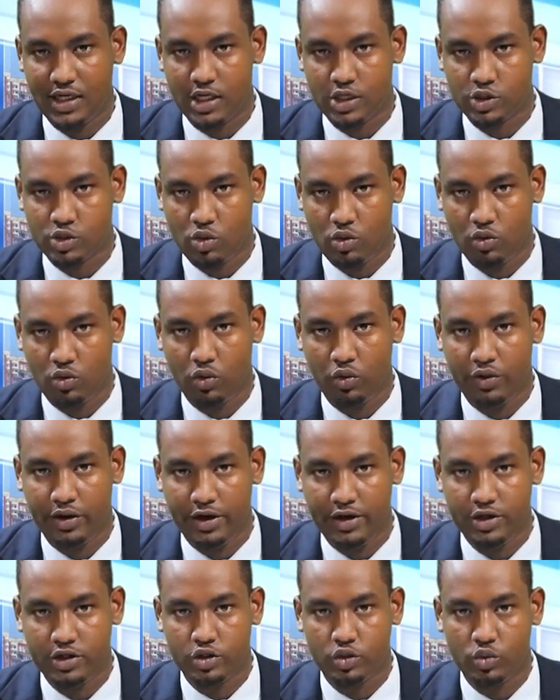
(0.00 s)
has
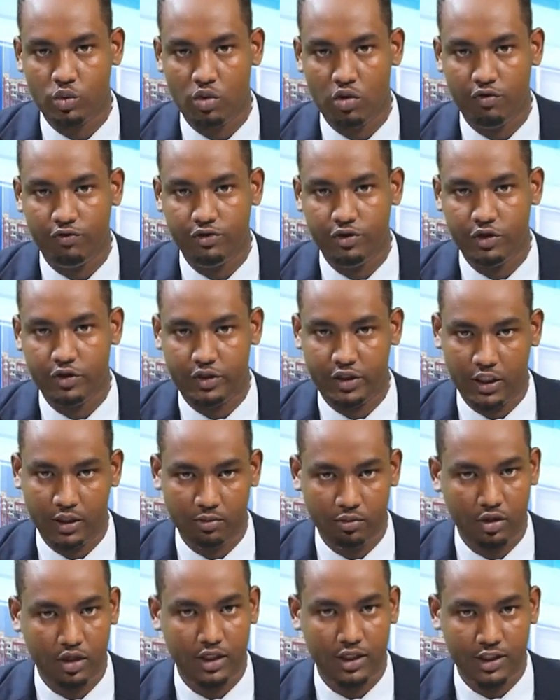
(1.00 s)
concluded his tour of duty in
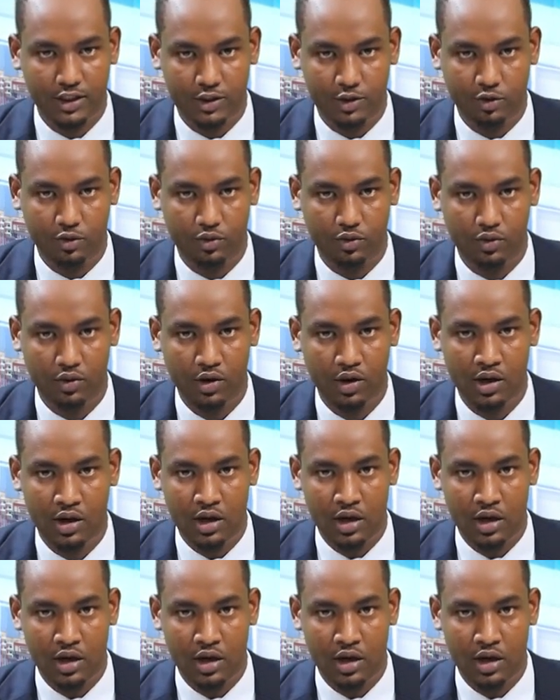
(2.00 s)
Mogadishu.